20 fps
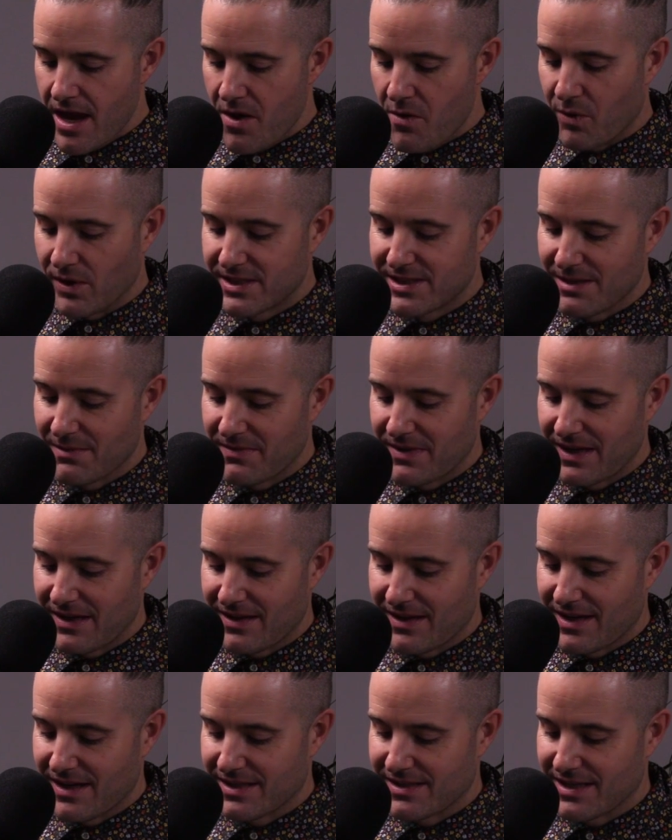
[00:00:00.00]
What's something
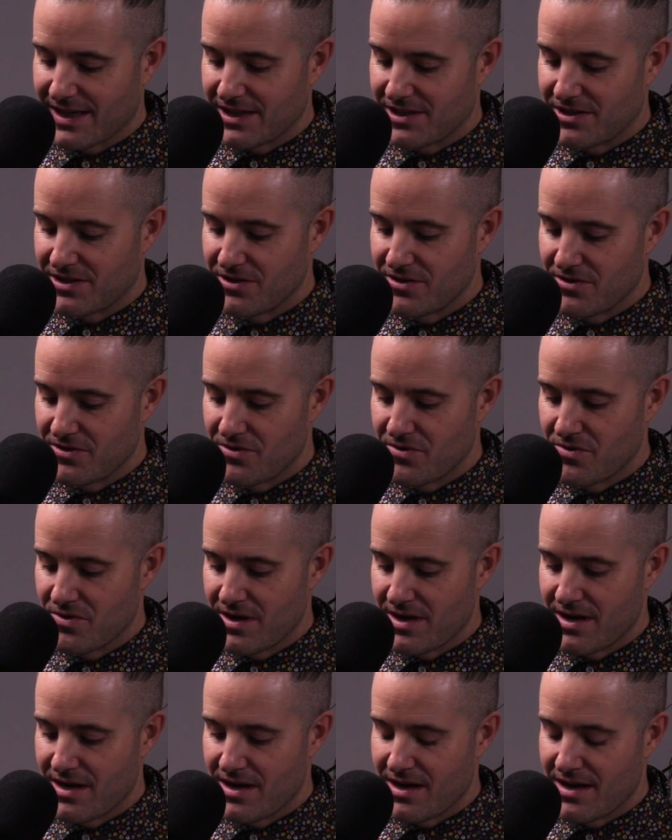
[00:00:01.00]
that excites you
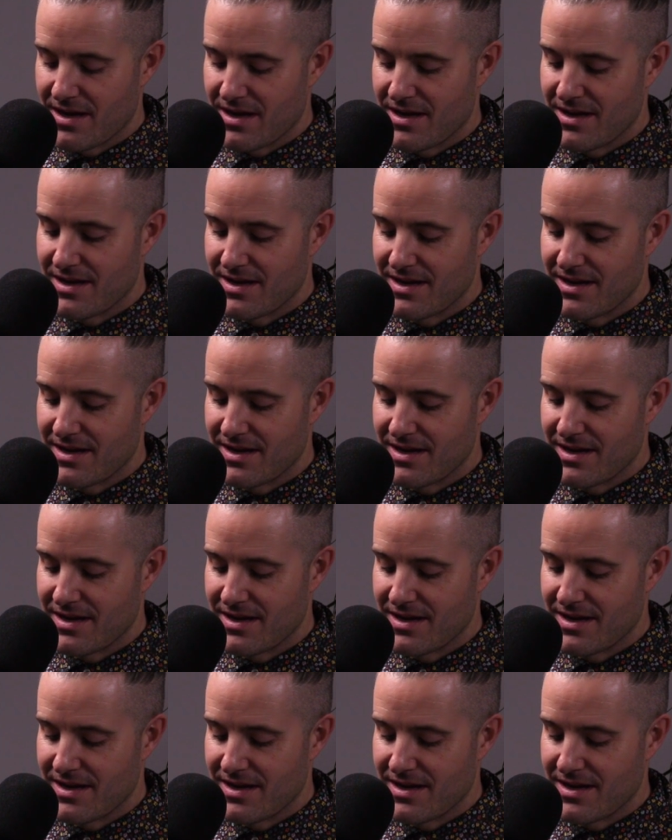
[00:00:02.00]
uh,